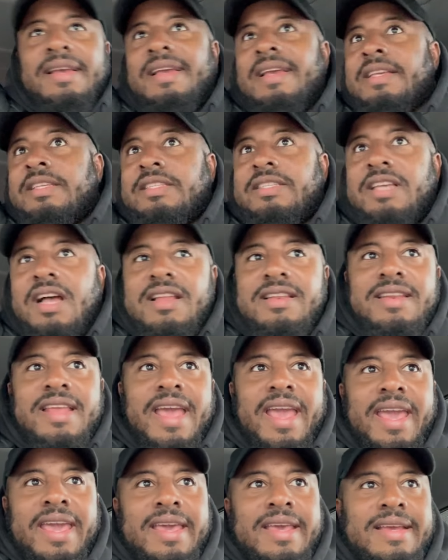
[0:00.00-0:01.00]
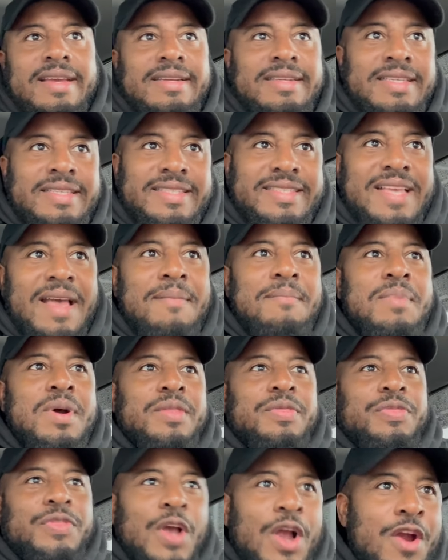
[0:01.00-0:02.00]
it's Sunday,
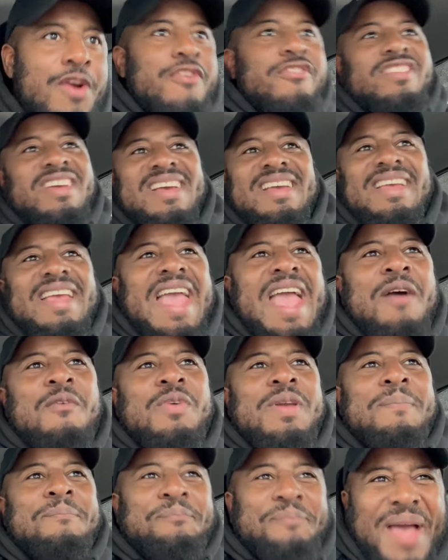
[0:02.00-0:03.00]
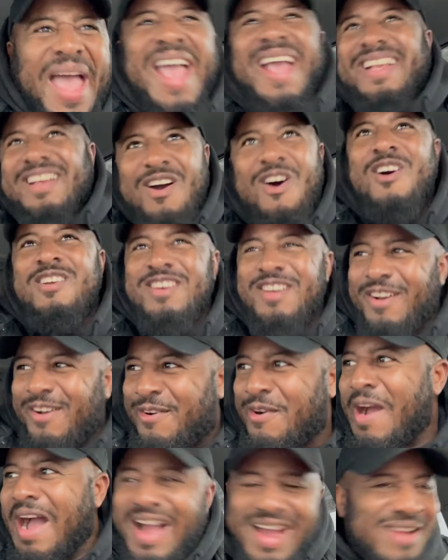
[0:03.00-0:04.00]
December 3rd, and we're back on the
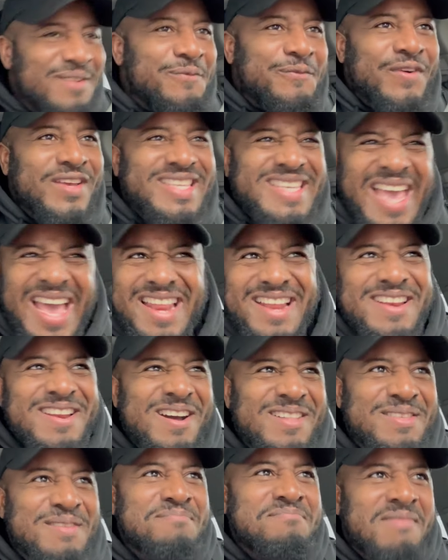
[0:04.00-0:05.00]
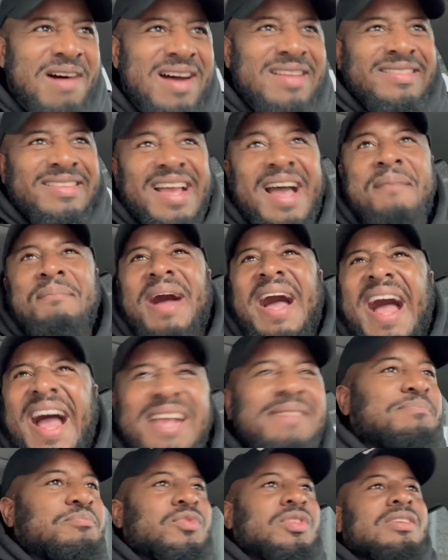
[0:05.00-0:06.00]
grind for yet another month. I'm
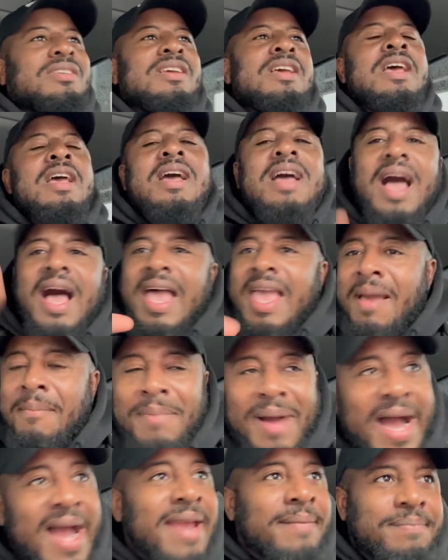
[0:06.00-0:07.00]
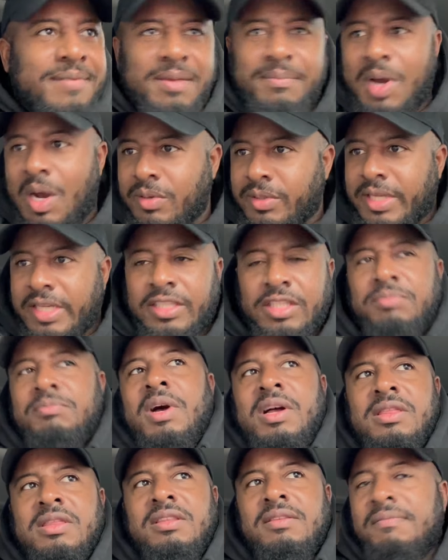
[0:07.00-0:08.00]
hyped. I am hyped about this
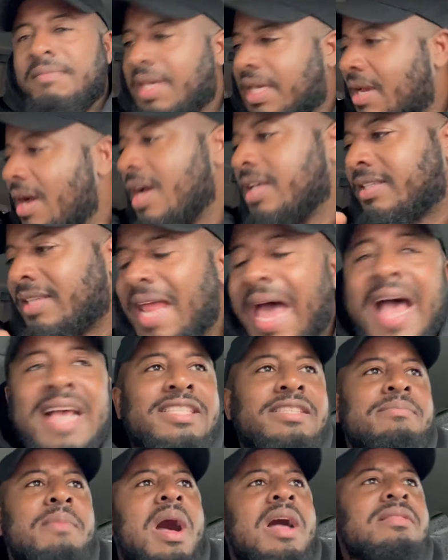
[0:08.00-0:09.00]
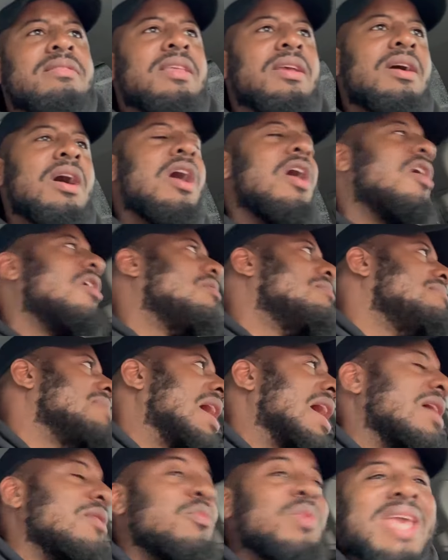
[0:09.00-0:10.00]
month because last month, oh
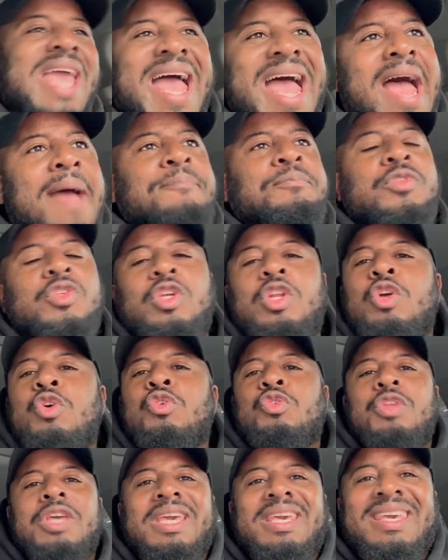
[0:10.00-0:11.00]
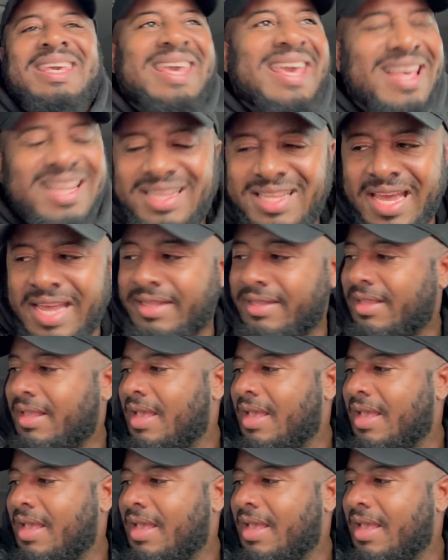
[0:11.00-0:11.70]
man, we absolutely killed it.